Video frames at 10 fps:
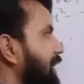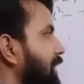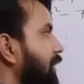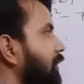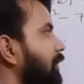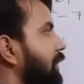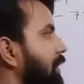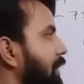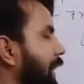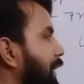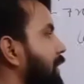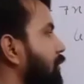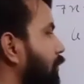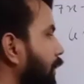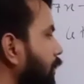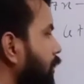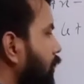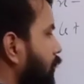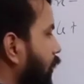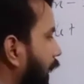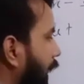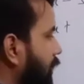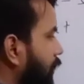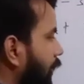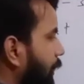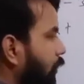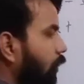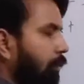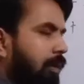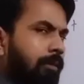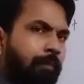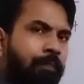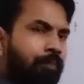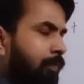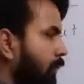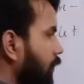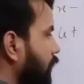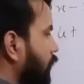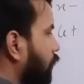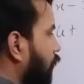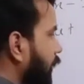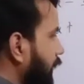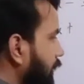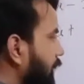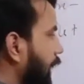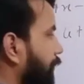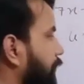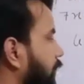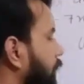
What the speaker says: here, this is x square, so x will be common. So what is left?